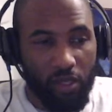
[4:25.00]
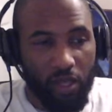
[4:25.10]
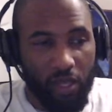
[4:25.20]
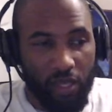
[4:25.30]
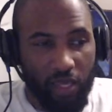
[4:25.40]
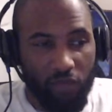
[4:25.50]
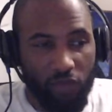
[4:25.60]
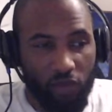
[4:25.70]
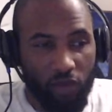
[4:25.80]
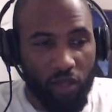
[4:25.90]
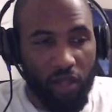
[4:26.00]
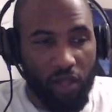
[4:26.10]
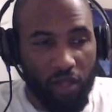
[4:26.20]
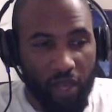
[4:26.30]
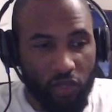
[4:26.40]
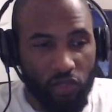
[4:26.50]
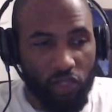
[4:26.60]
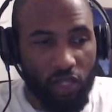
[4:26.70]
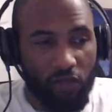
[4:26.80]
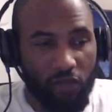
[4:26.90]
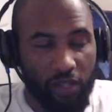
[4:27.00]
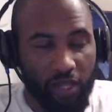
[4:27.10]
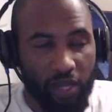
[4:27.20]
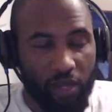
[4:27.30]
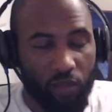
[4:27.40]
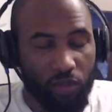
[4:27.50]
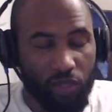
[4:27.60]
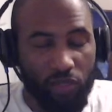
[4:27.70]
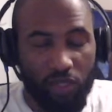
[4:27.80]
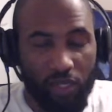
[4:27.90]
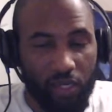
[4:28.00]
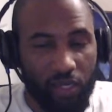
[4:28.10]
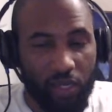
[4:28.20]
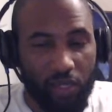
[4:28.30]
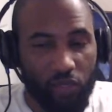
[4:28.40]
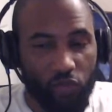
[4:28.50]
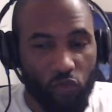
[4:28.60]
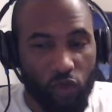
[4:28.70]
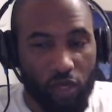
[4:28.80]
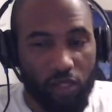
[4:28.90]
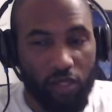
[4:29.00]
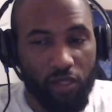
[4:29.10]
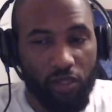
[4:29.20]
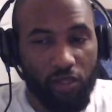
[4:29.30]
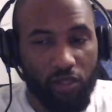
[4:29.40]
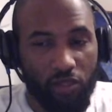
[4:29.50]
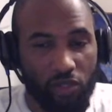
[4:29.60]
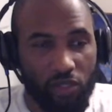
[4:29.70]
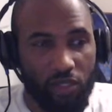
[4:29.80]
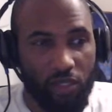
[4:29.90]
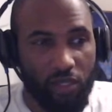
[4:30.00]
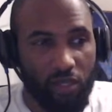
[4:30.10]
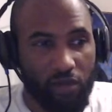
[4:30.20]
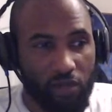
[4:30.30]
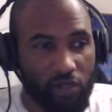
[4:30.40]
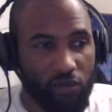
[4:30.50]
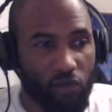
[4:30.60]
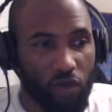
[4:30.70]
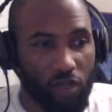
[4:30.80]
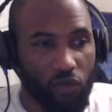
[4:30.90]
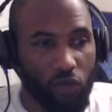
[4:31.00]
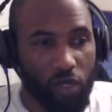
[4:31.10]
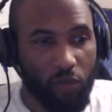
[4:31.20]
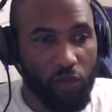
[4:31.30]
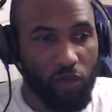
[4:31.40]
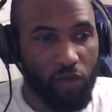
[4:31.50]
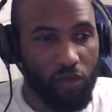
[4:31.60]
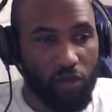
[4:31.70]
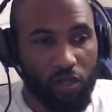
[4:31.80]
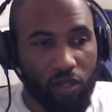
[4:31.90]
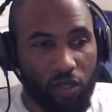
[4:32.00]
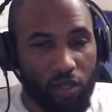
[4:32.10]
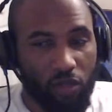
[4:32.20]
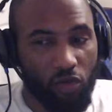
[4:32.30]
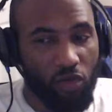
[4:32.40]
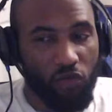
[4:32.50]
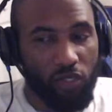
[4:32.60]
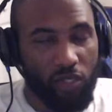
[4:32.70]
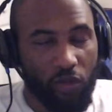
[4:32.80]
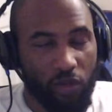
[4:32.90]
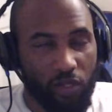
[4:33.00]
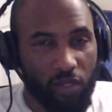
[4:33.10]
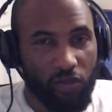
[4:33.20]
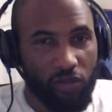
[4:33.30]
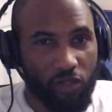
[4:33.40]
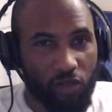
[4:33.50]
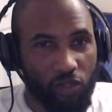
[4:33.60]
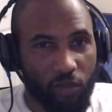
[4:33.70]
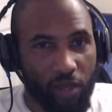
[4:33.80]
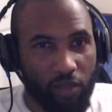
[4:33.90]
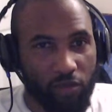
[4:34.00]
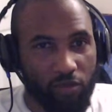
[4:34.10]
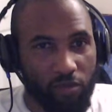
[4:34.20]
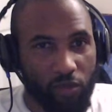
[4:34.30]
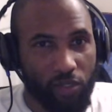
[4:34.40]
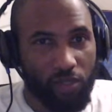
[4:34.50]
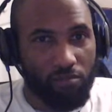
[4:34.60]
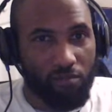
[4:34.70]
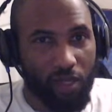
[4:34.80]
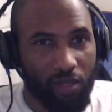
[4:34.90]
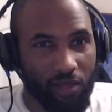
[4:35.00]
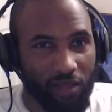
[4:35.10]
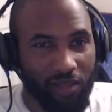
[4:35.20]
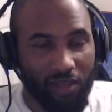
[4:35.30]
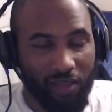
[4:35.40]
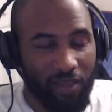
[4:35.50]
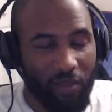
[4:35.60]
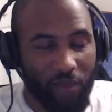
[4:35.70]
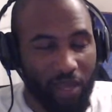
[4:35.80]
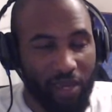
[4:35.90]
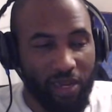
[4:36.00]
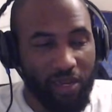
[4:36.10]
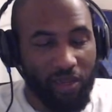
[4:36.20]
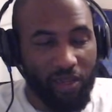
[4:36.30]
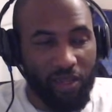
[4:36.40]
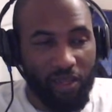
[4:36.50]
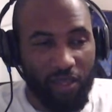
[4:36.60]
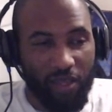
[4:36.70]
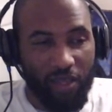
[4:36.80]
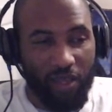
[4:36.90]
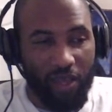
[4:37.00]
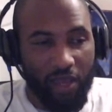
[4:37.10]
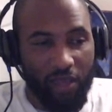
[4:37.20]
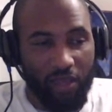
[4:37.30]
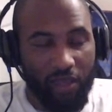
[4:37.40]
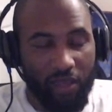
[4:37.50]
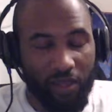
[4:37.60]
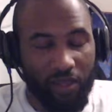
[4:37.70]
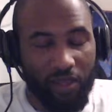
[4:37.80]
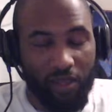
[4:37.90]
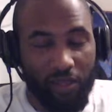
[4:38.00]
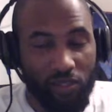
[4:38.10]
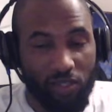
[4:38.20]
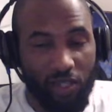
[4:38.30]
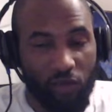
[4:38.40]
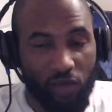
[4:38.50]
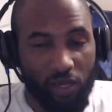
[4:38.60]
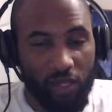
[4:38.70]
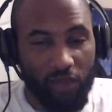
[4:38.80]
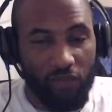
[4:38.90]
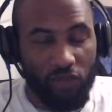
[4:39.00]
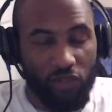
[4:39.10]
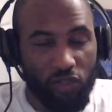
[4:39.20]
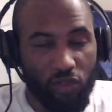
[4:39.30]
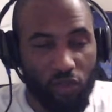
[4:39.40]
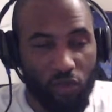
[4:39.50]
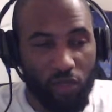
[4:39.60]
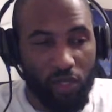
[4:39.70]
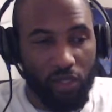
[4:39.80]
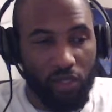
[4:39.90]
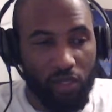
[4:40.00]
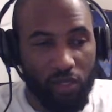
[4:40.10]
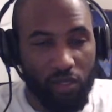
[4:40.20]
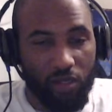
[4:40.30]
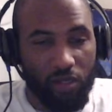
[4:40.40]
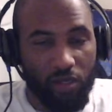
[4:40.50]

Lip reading: And they give you a little extra stuff at the end, but just like, I just wanted to just sit there and I just wanted more. The only reason I wanted to leave is to use the bathroom. That was it. I just didn't want to leave. It was just so well done.